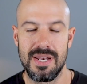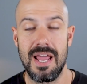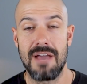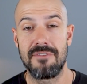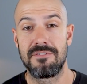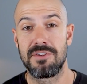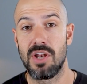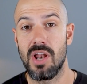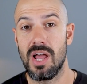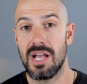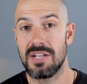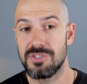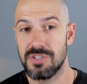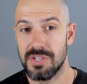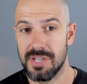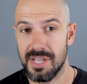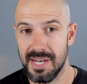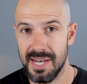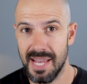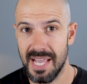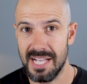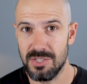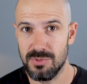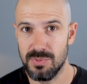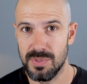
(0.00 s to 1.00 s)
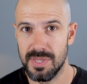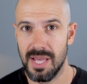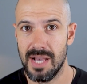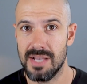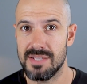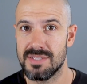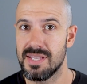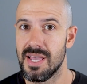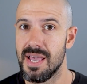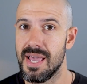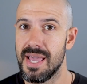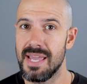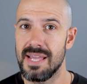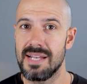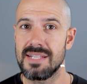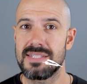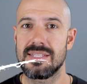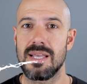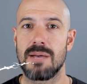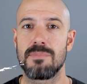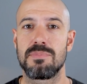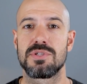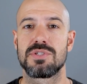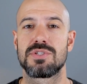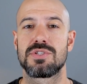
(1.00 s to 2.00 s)
if you'd like to connect with us, hit us
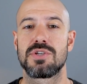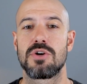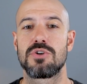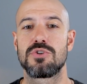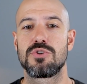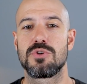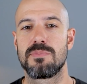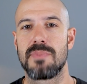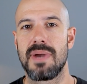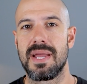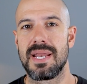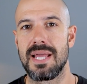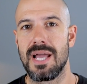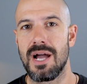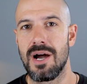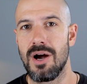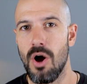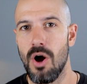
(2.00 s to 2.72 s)
up on social media